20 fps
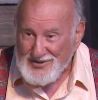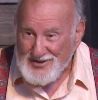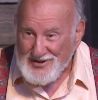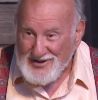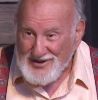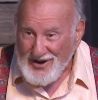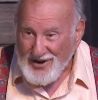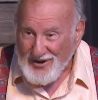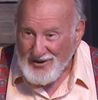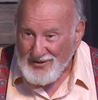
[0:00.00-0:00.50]
would
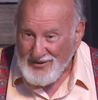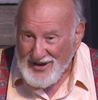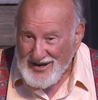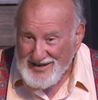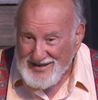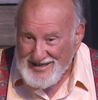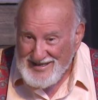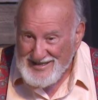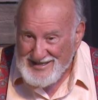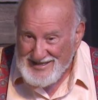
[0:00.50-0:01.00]
know
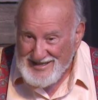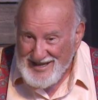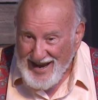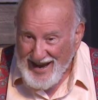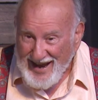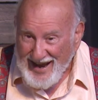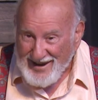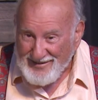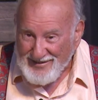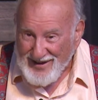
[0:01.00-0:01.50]
what to
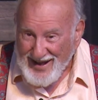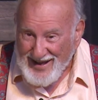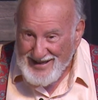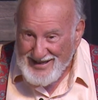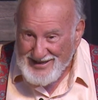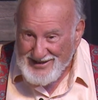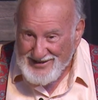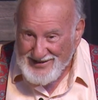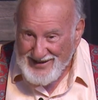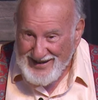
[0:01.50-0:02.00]
say while
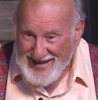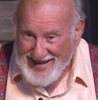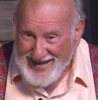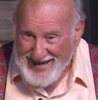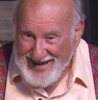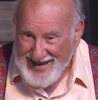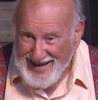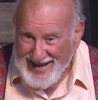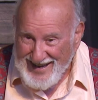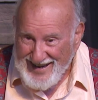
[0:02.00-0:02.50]
you were a
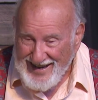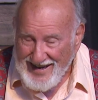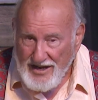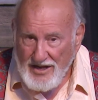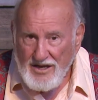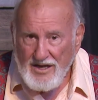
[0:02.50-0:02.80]
kid.